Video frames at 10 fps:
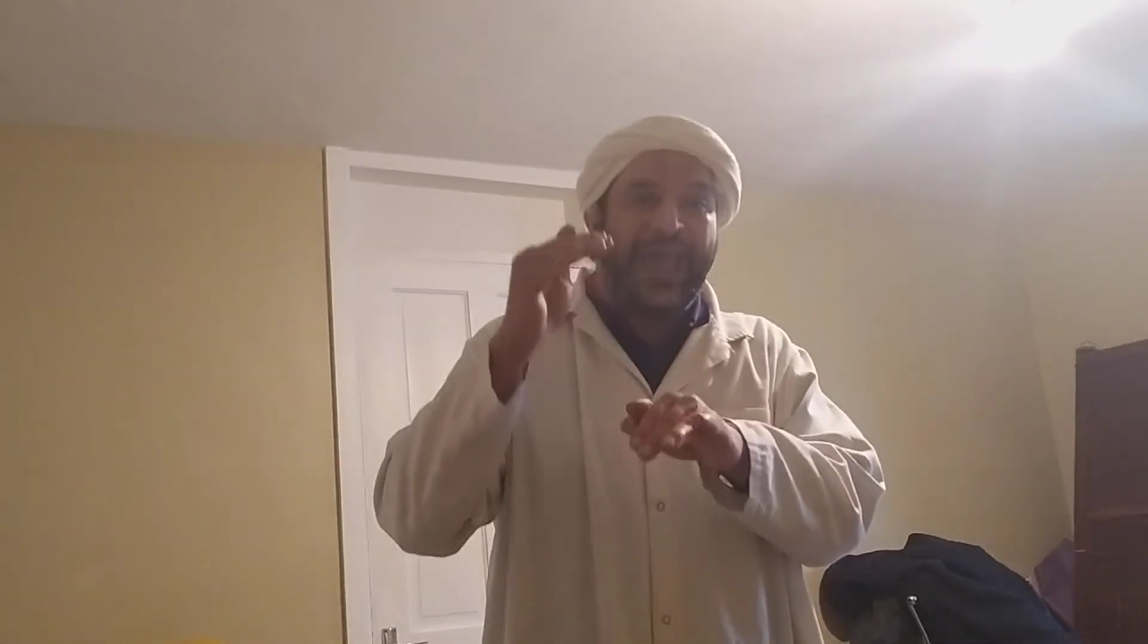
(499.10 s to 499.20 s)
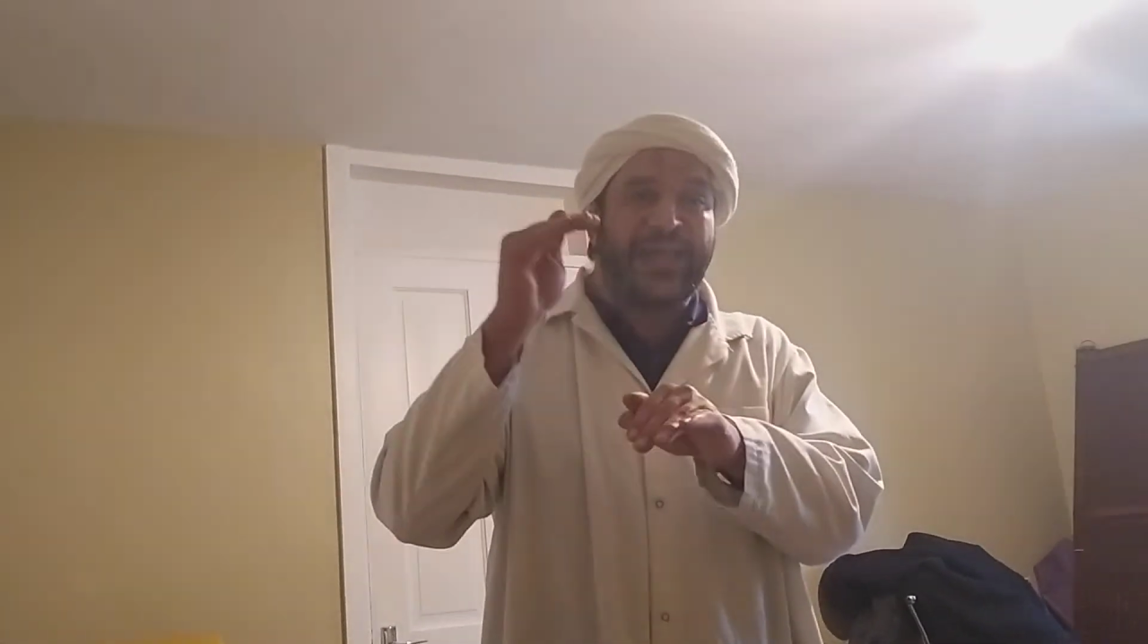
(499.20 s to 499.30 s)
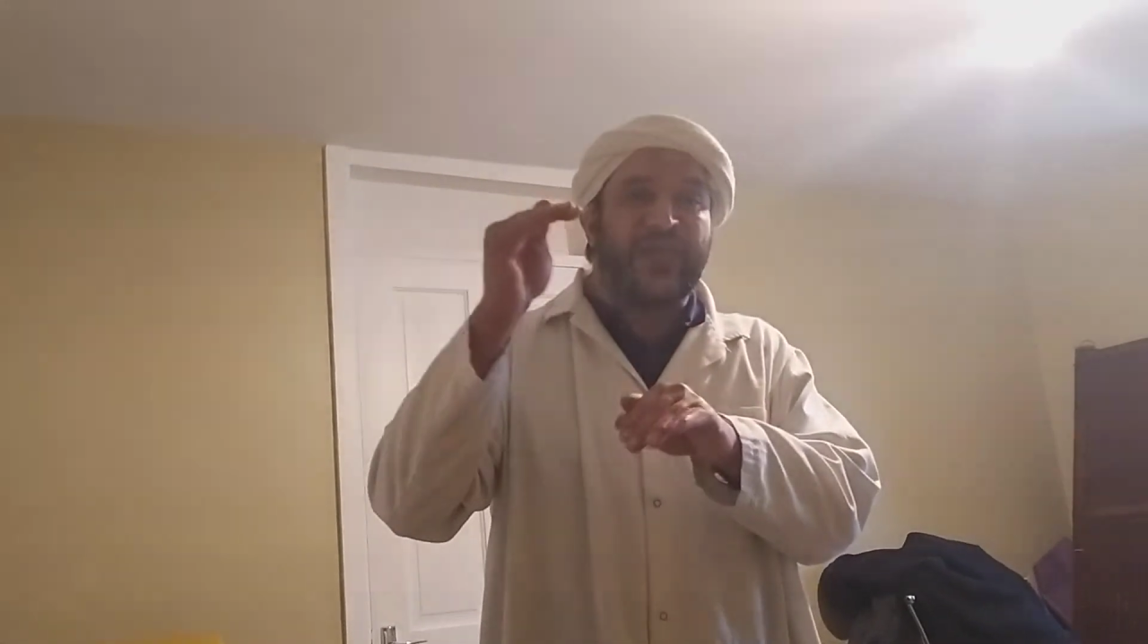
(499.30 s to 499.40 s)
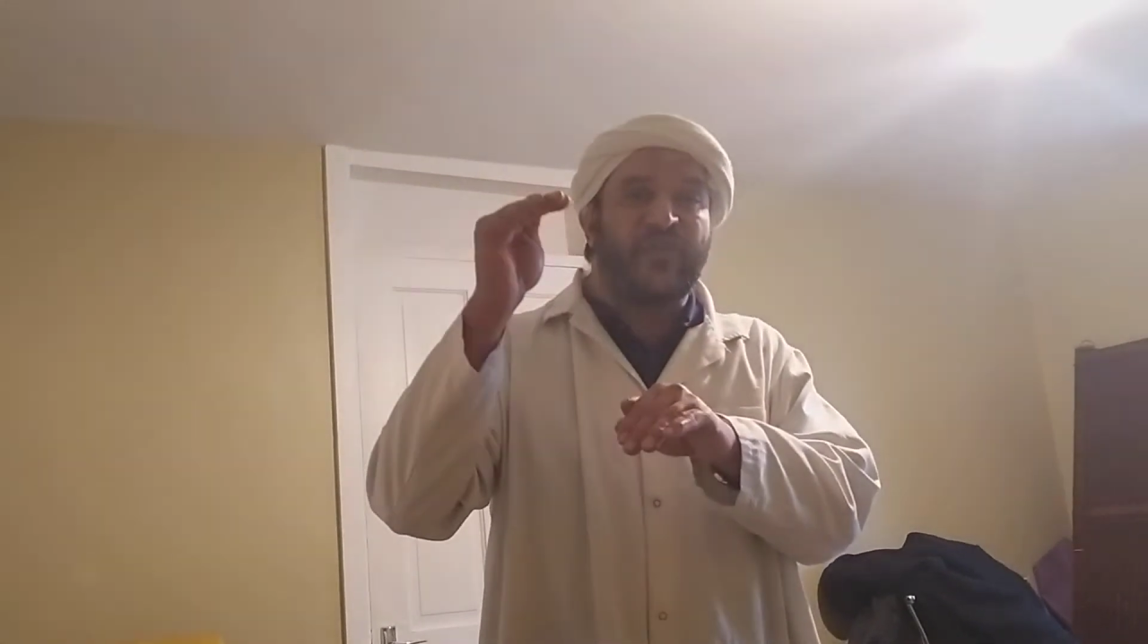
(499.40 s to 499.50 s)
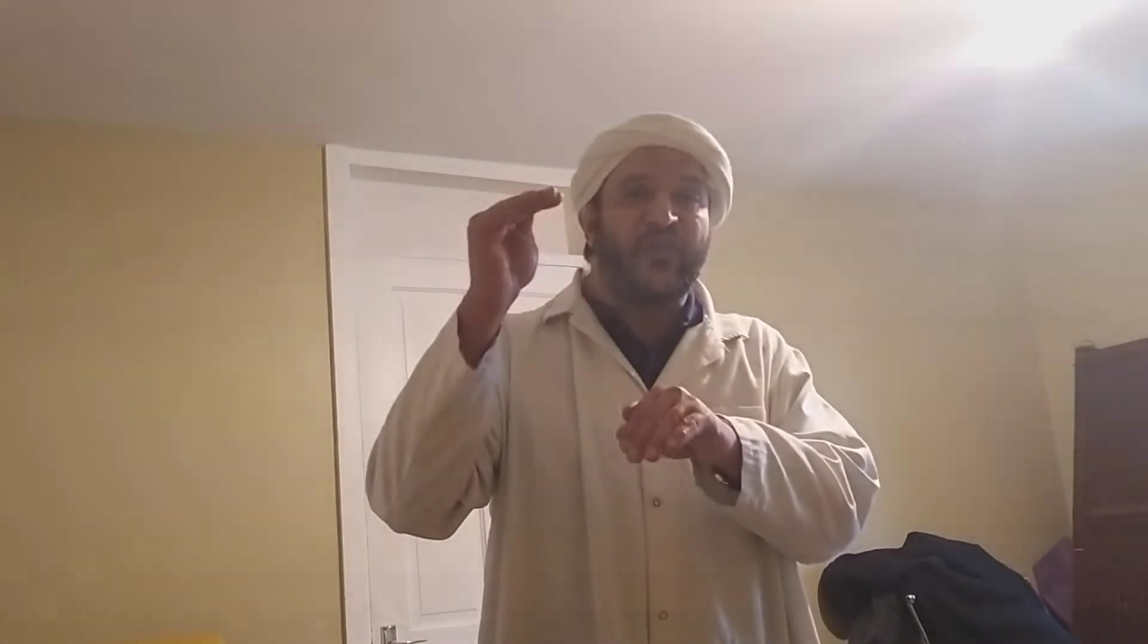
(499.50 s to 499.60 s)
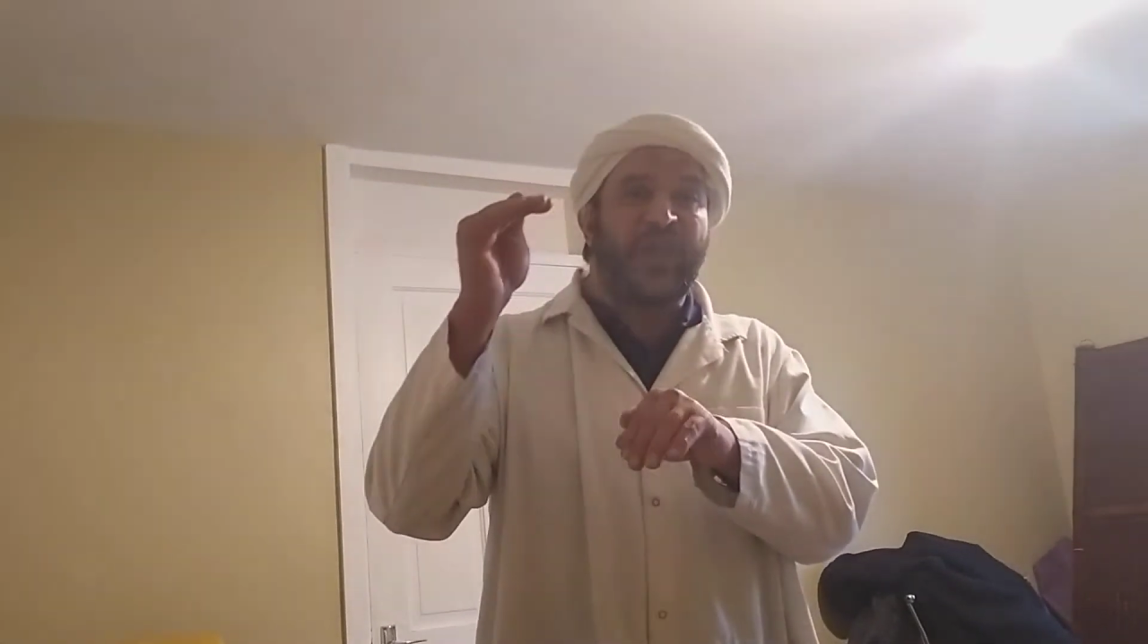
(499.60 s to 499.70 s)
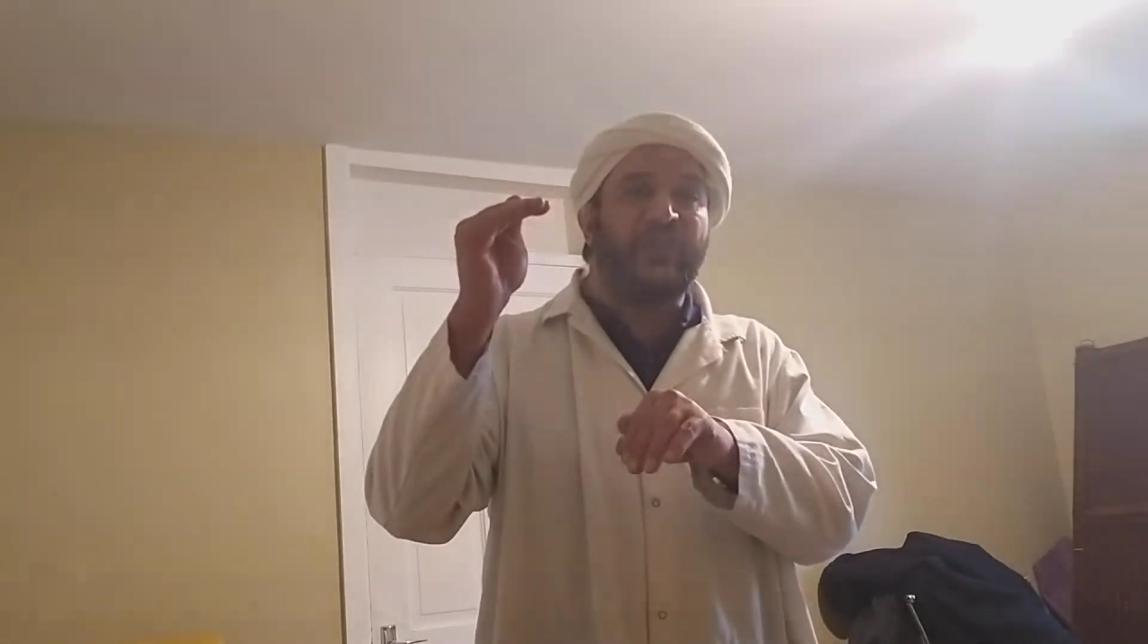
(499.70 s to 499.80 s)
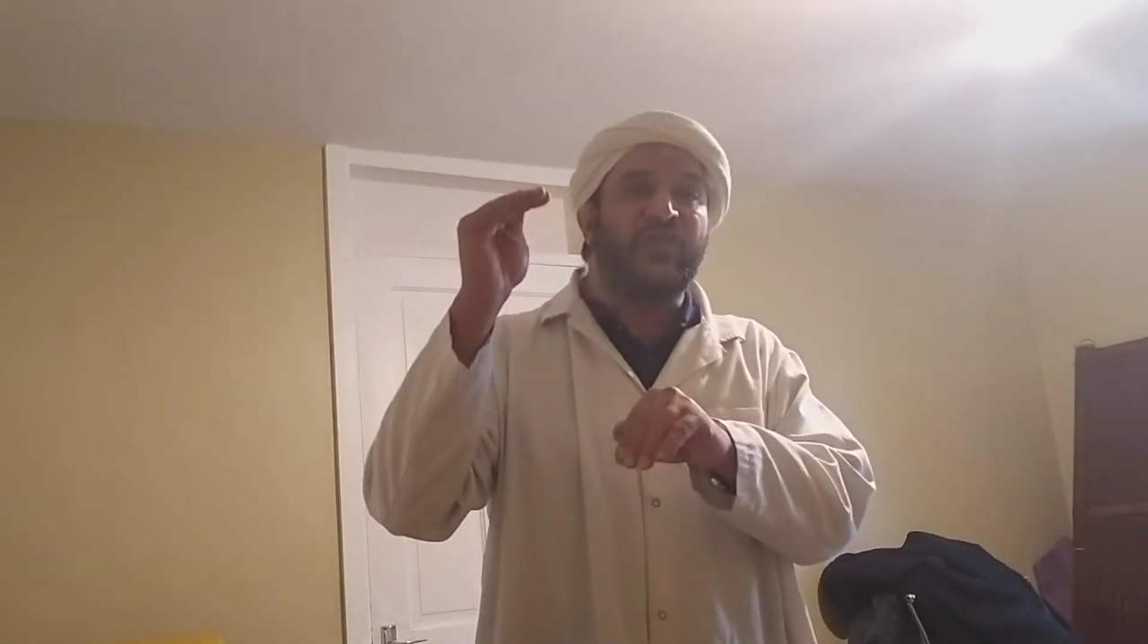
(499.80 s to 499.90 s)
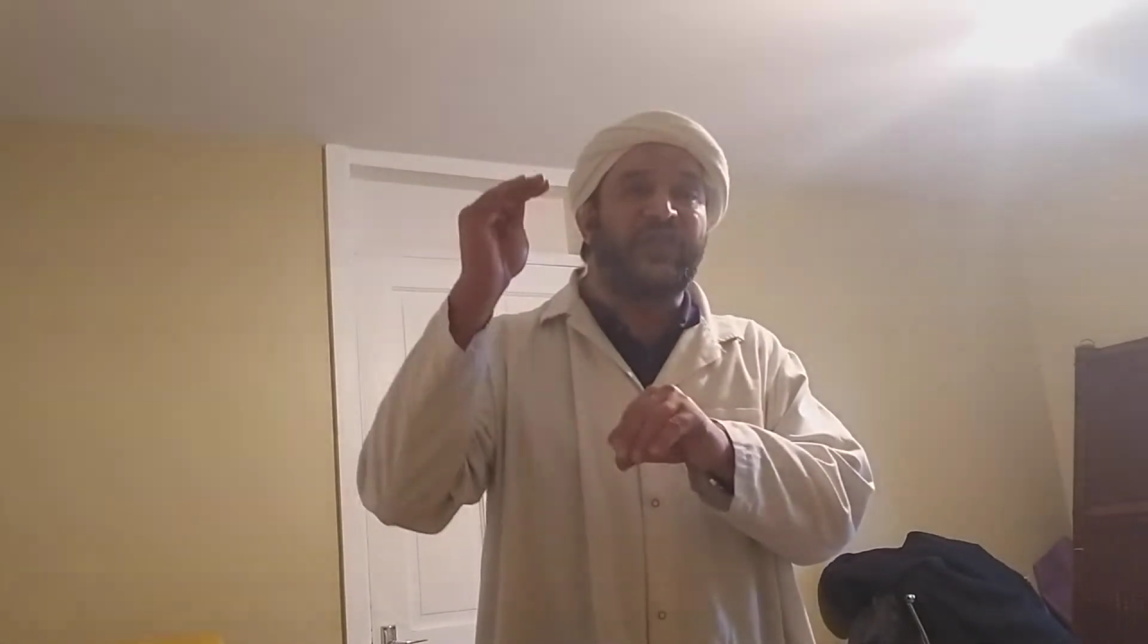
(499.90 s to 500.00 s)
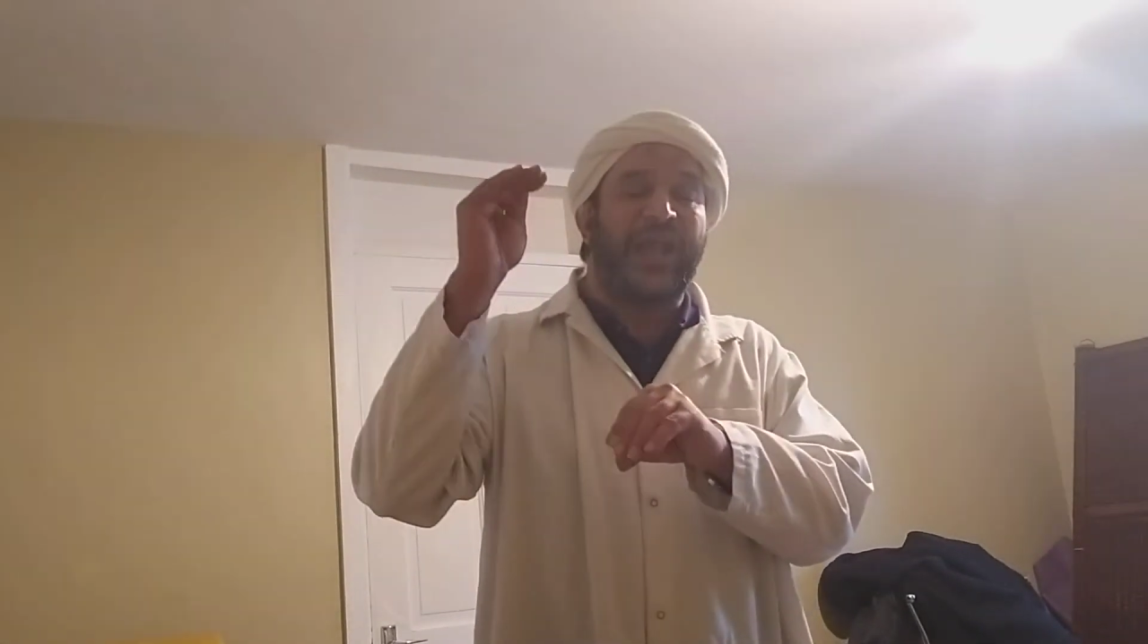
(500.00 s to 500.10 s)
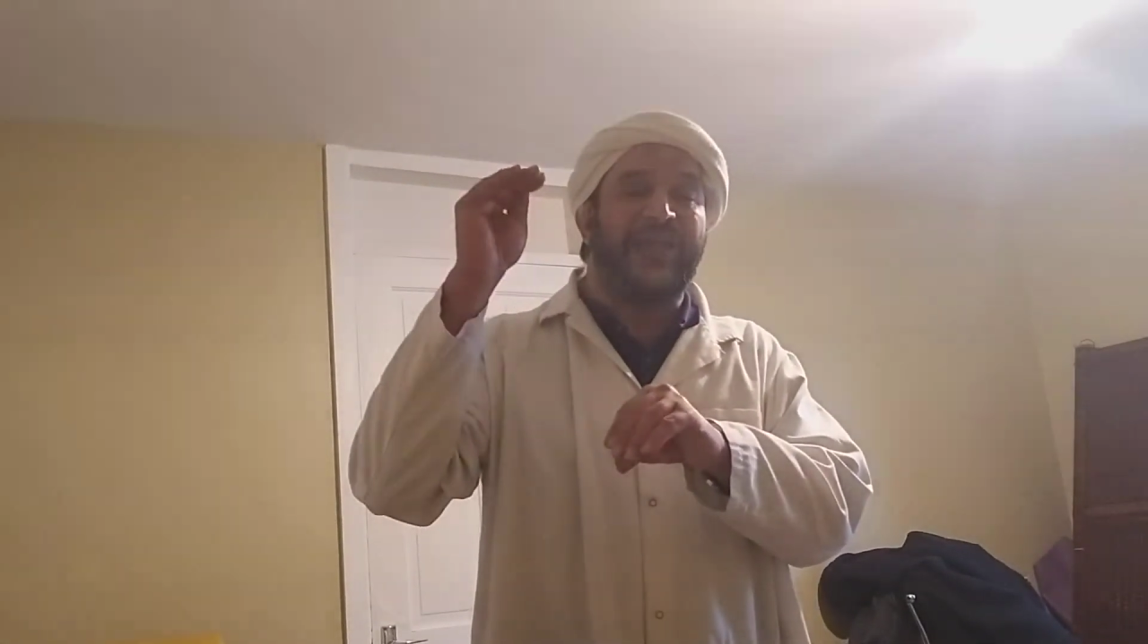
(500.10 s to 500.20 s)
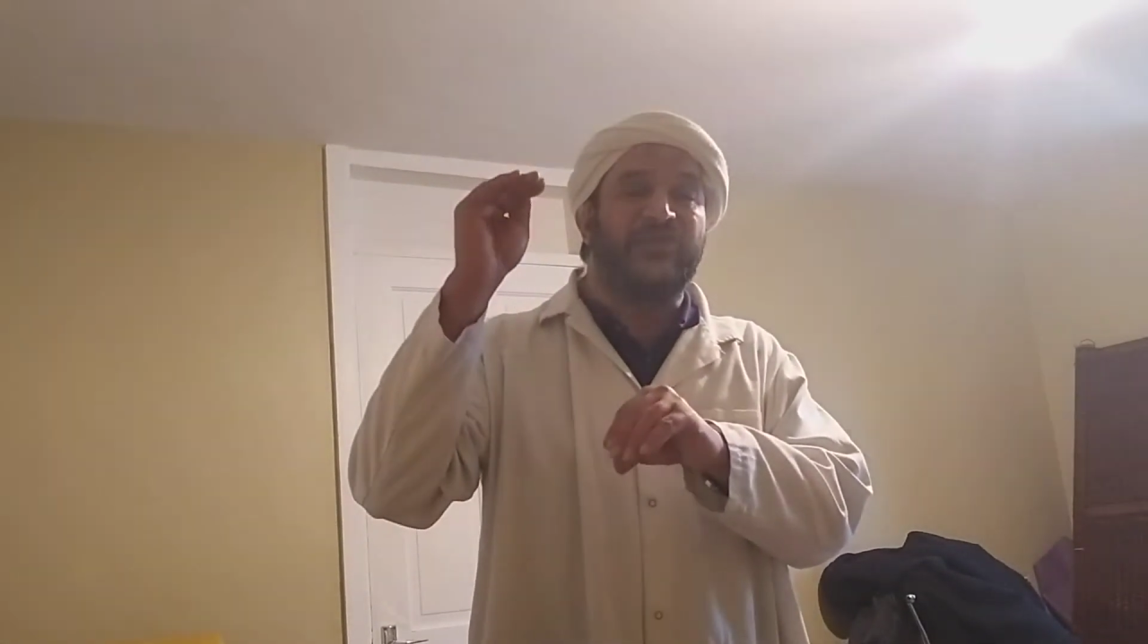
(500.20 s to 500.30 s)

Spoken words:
accessed a